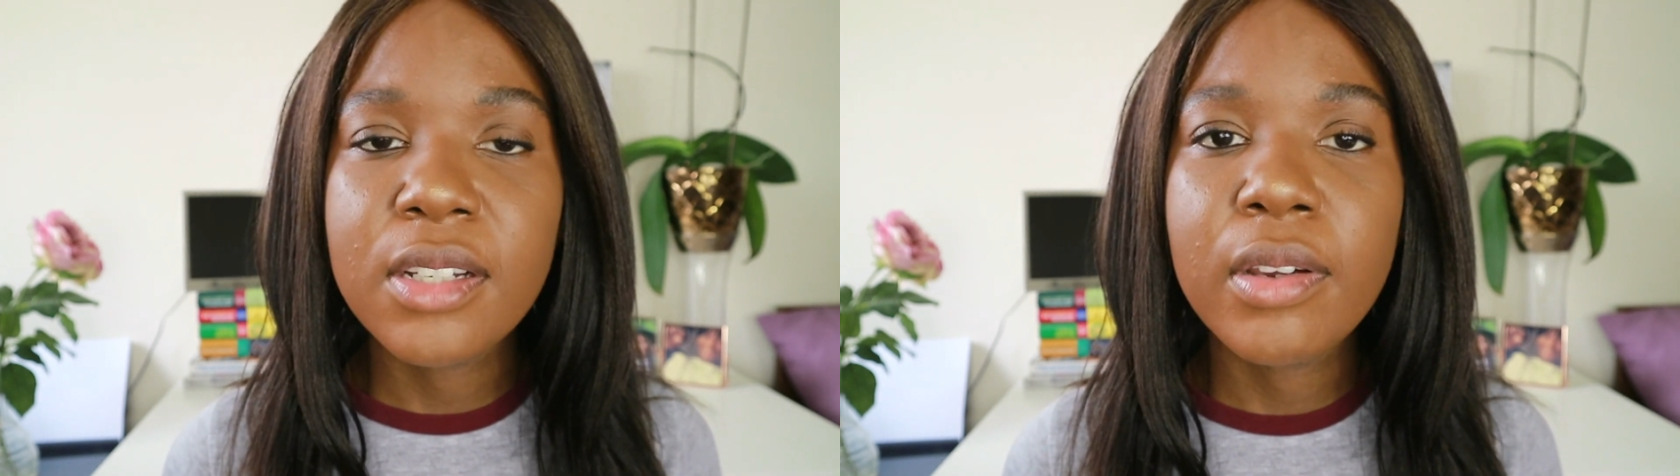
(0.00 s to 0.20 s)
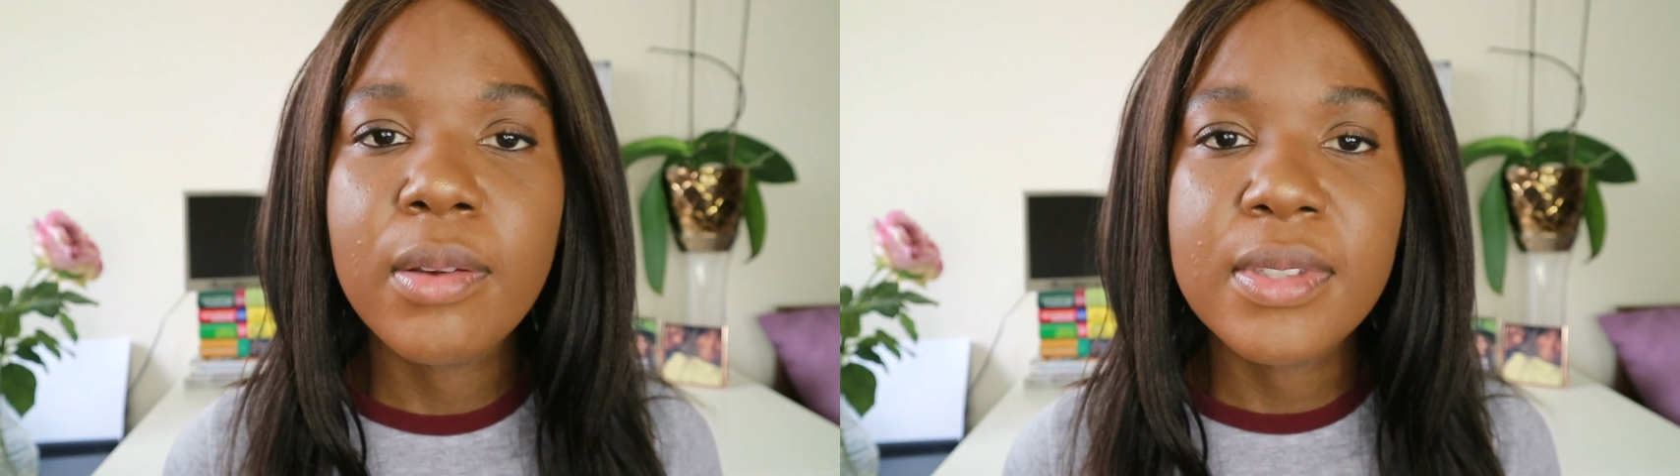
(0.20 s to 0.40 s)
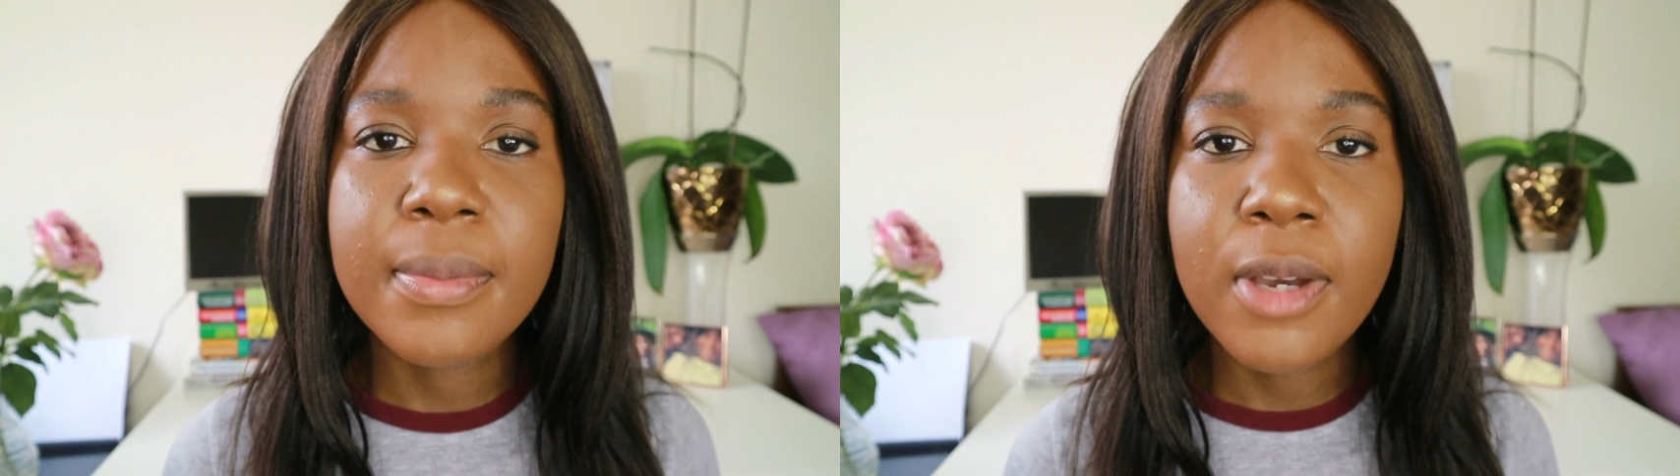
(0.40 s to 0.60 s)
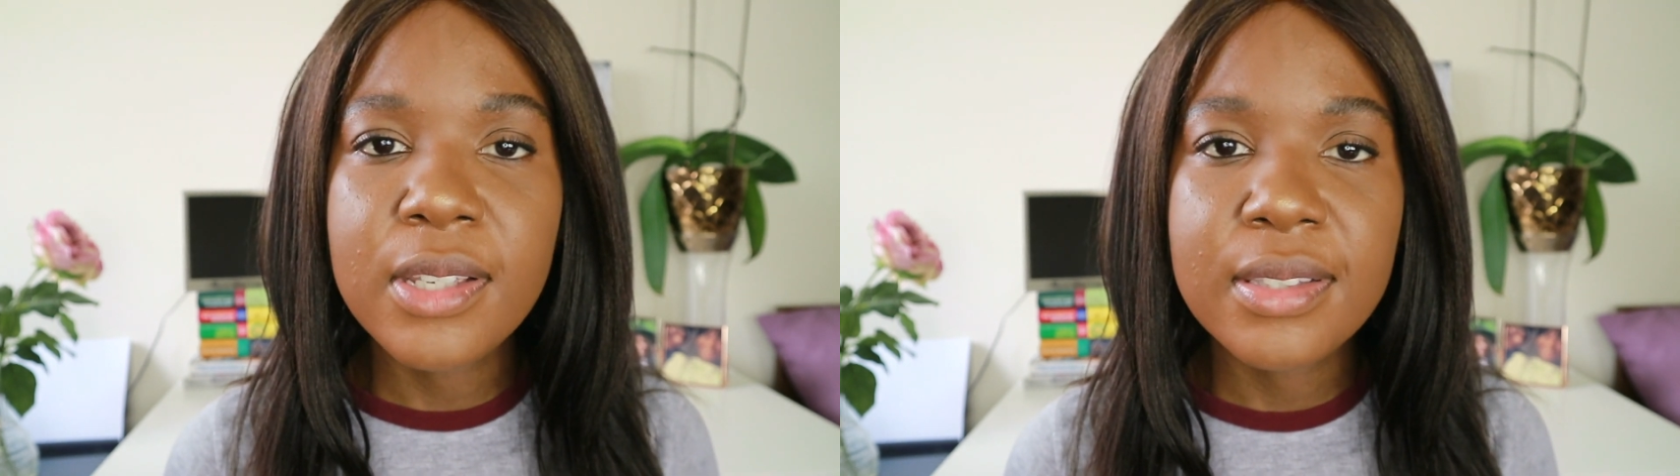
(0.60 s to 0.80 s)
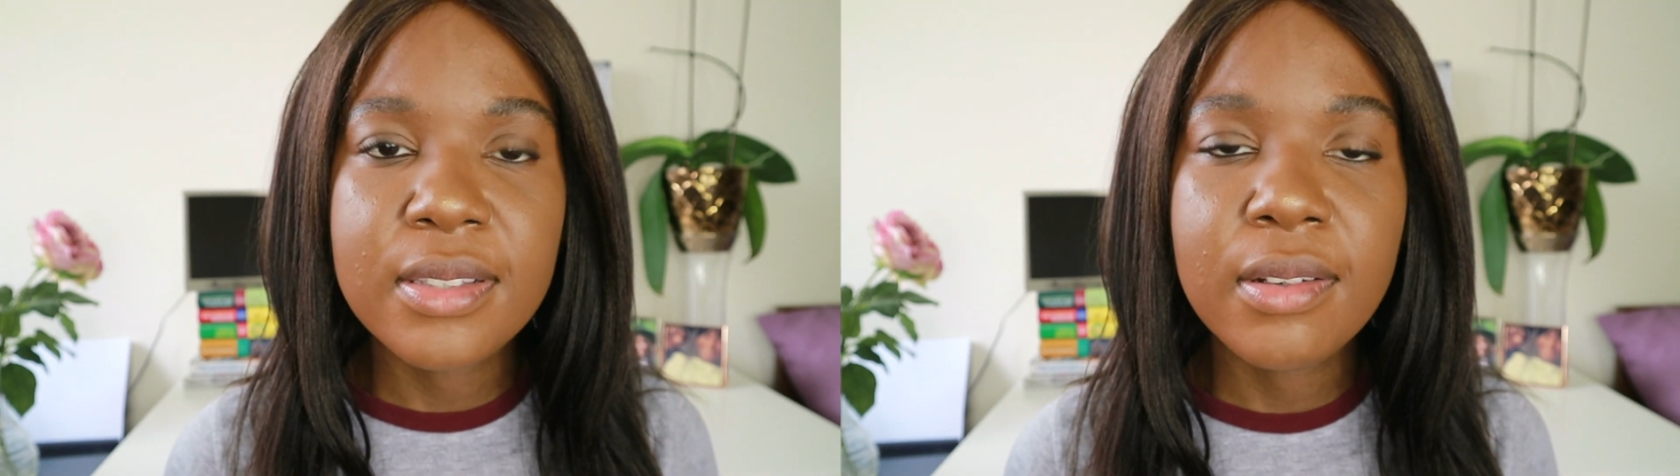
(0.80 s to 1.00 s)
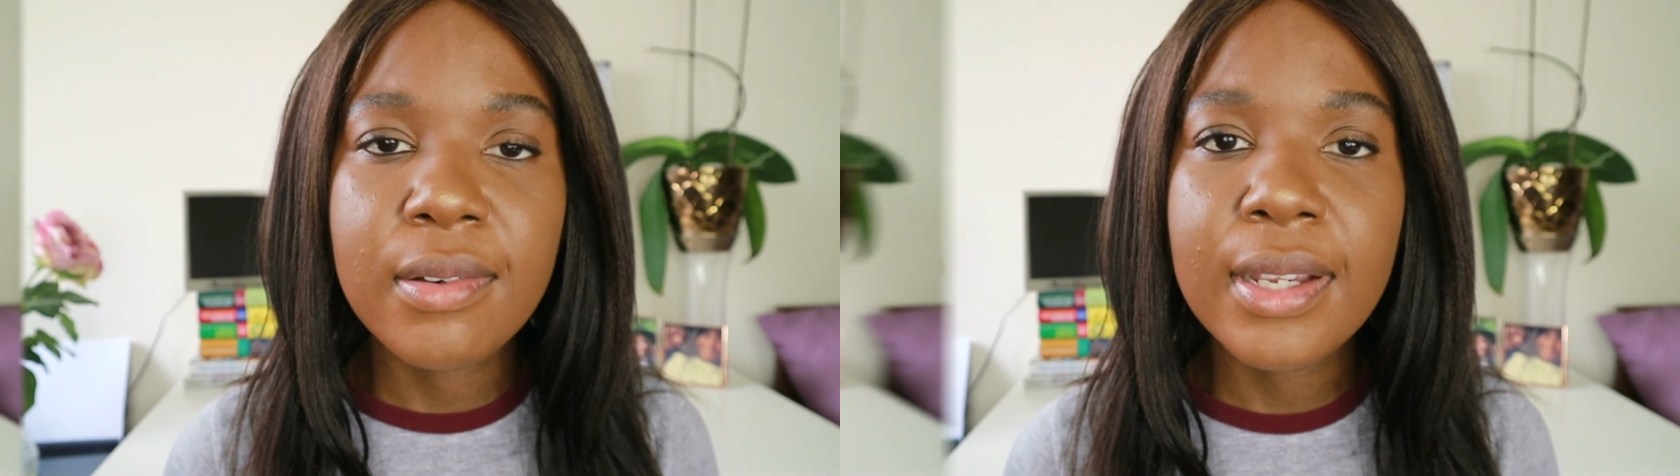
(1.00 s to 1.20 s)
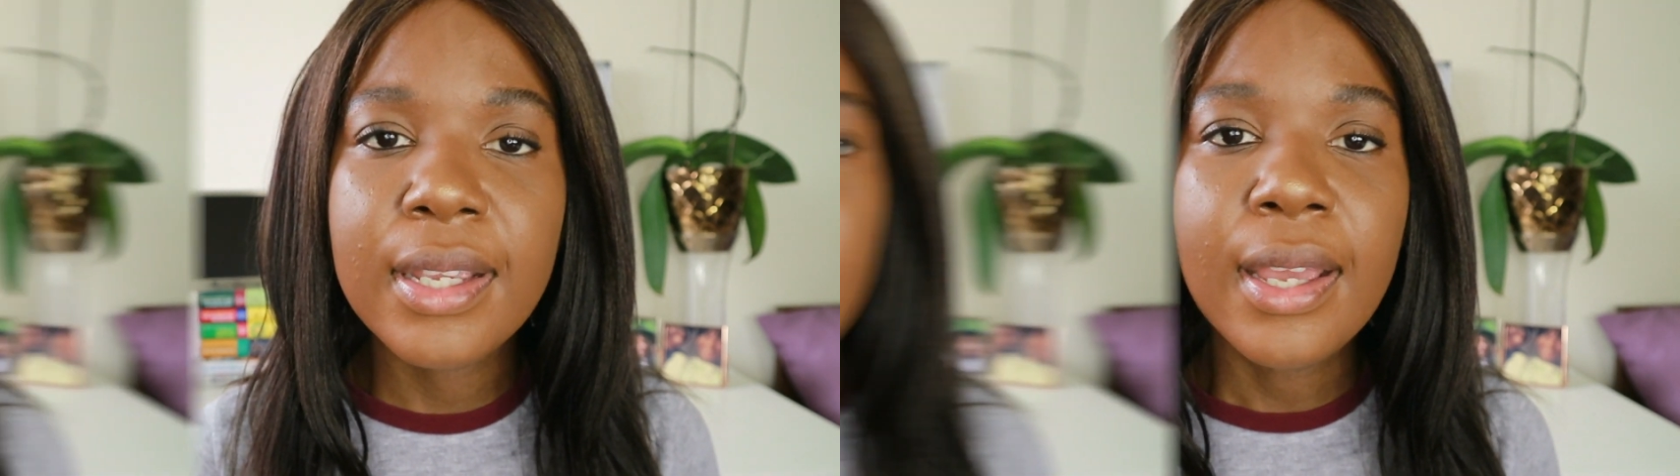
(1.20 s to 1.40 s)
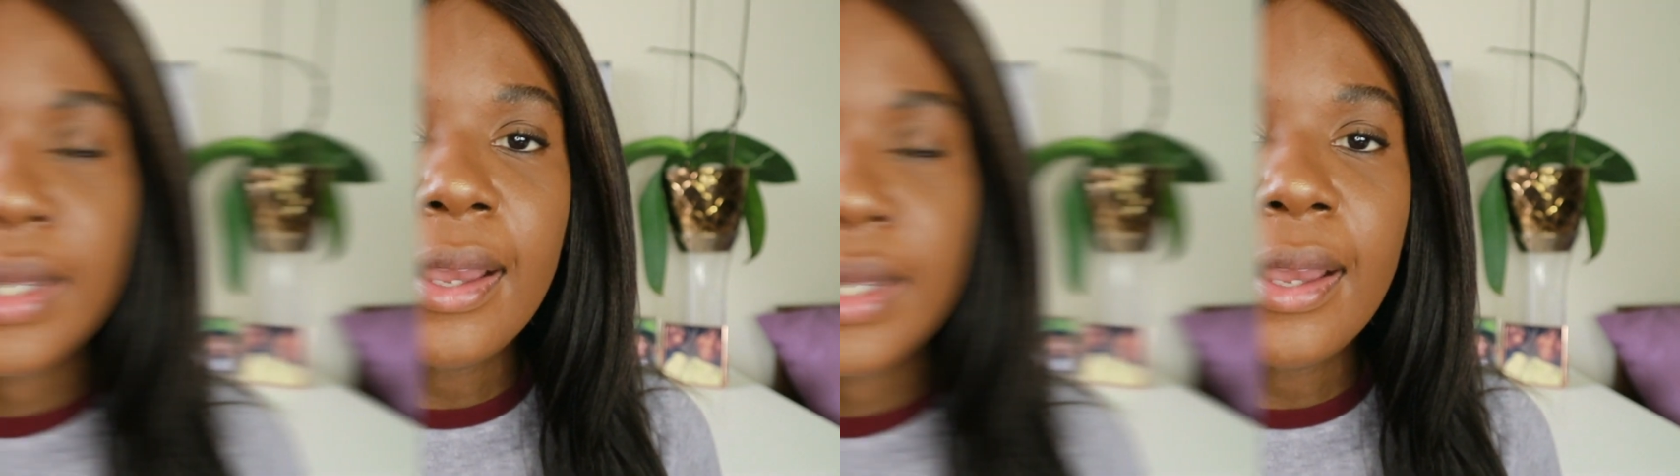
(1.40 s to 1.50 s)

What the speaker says: degree was a master's degree.